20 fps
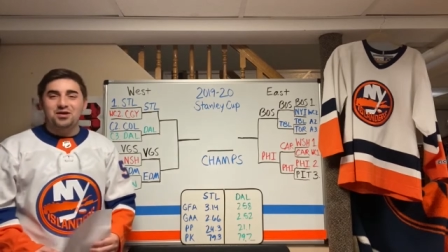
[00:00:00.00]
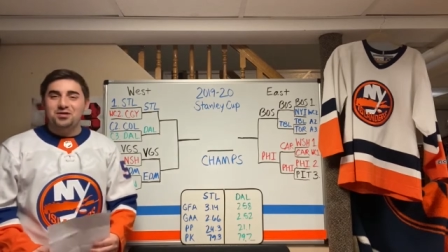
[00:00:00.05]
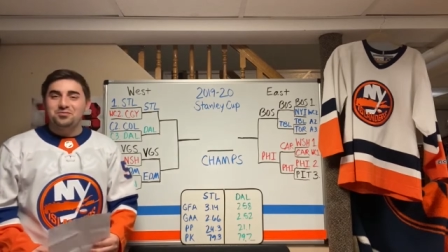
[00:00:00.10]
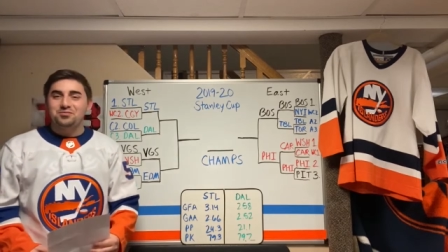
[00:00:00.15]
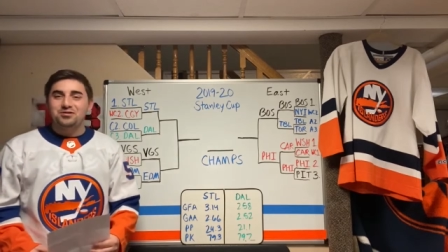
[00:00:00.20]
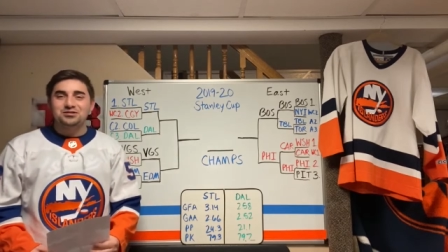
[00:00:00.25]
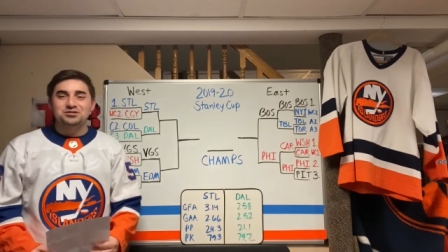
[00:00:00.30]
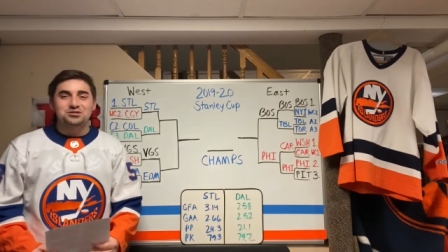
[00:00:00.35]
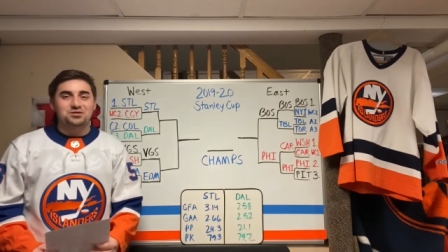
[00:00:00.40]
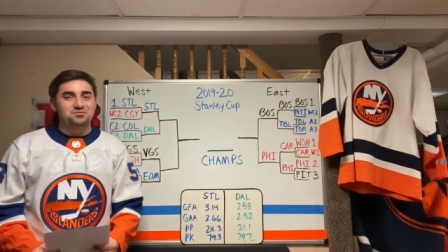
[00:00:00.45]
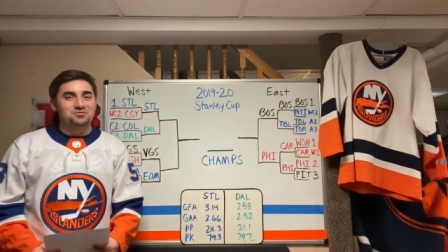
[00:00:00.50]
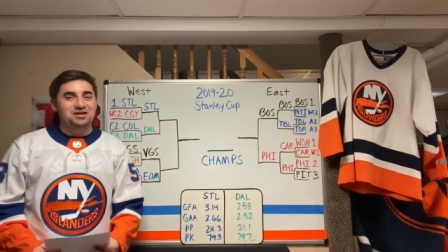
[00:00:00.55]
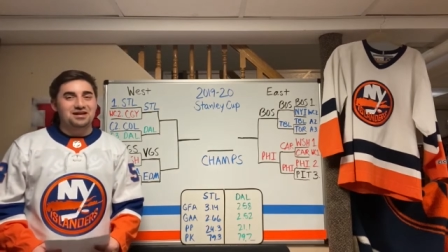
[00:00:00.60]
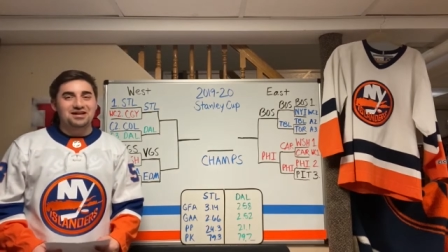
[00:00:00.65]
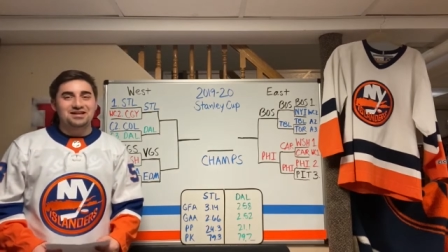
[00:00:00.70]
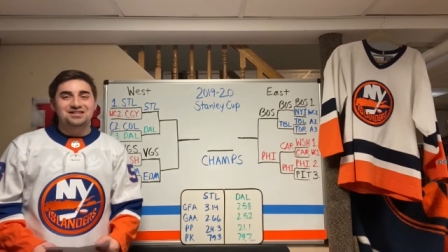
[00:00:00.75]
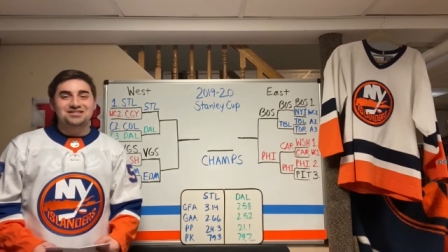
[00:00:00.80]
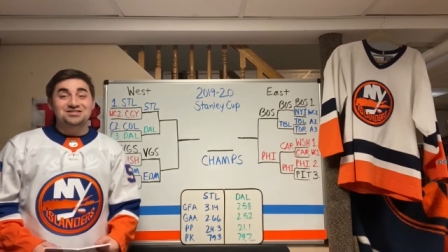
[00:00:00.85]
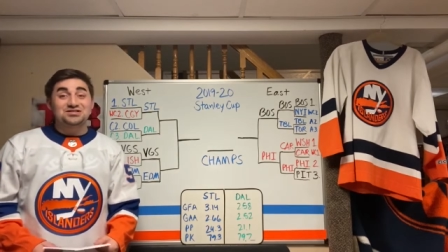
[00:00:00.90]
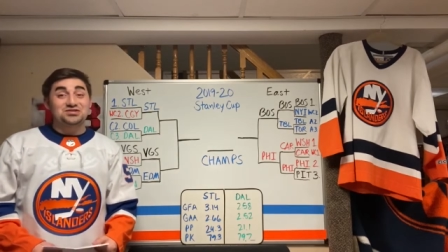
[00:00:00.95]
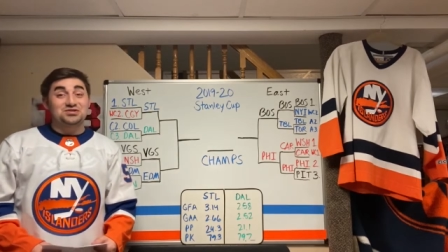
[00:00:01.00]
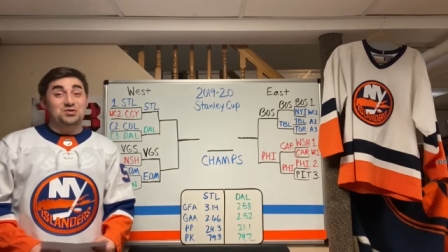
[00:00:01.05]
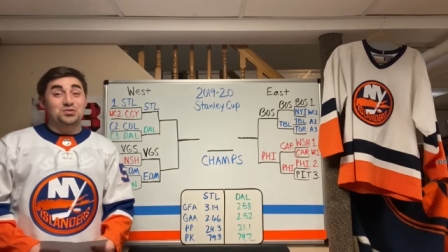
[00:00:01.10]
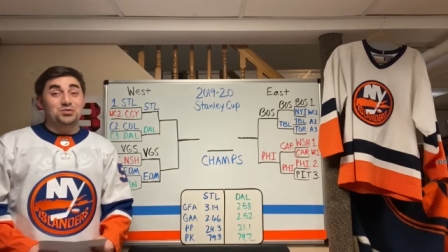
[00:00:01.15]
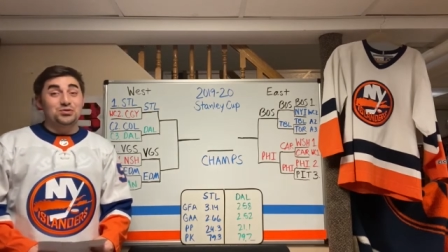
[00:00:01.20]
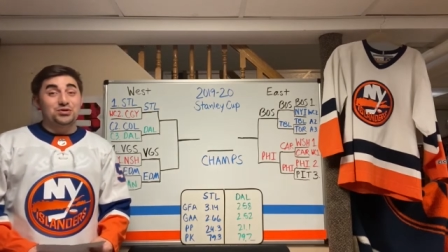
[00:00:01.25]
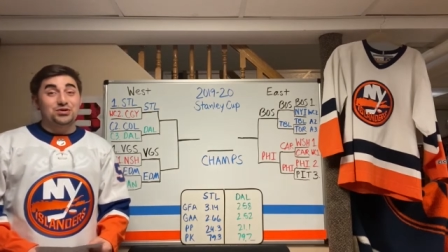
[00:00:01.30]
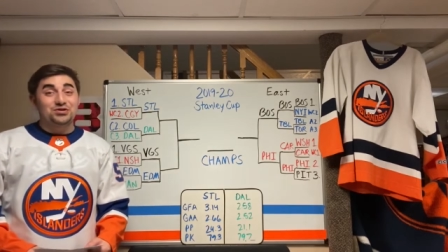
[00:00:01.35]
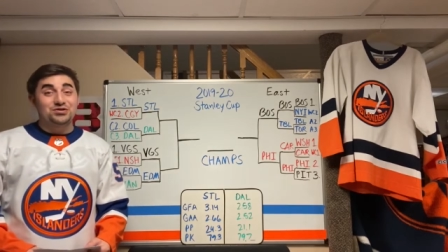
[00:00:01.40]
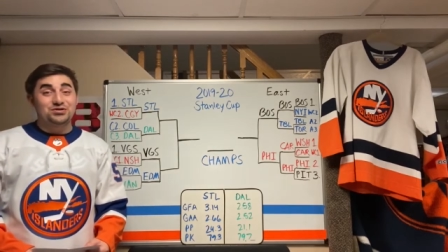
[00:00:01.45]
Ben Bishop, man, he's
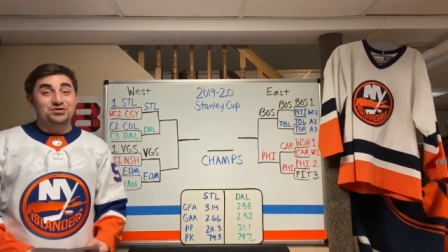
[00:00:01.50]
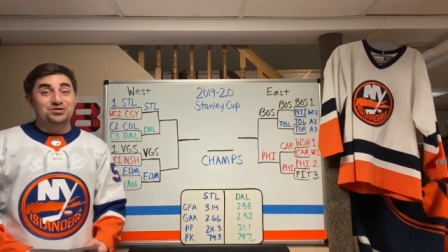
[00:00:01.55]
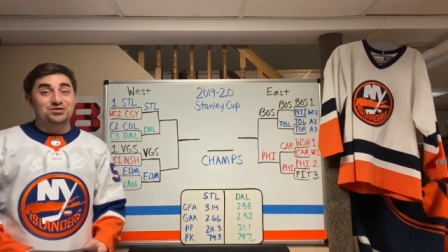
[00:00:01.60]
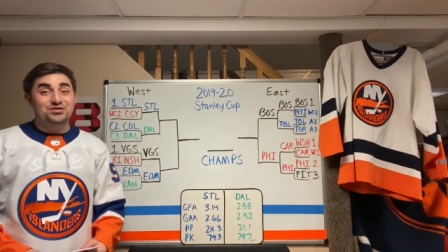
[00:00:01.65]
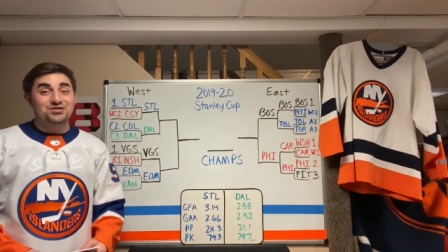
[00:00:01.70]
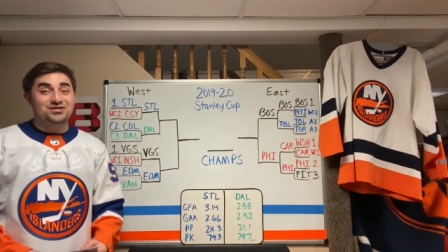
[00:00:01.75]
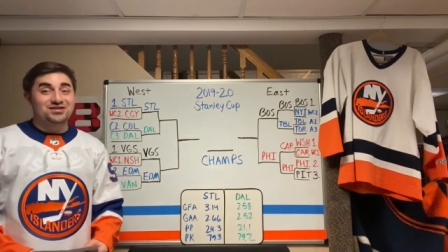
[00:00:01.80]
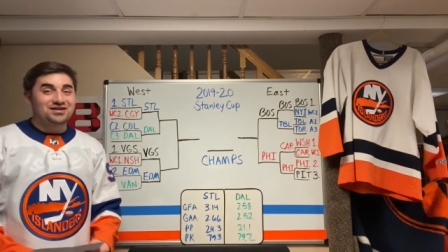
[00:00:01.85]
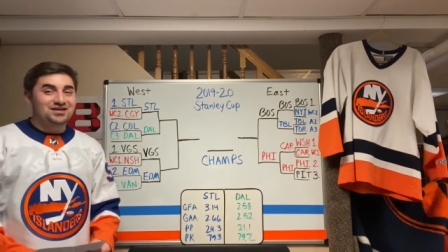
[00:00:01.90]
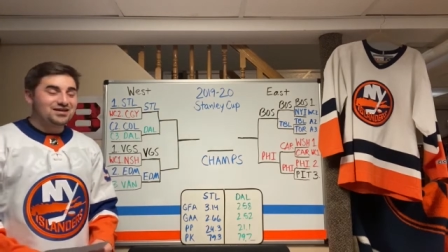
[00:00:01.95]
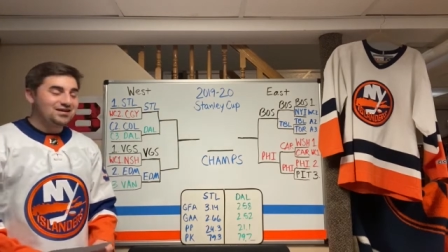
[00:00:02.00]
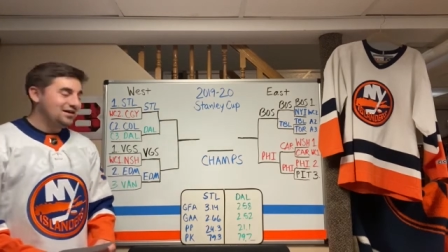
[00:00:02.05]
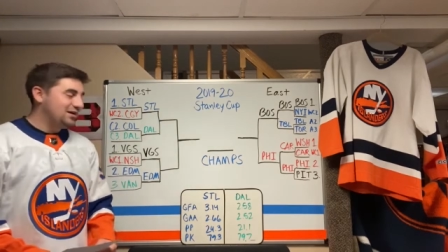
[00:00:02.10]
so good.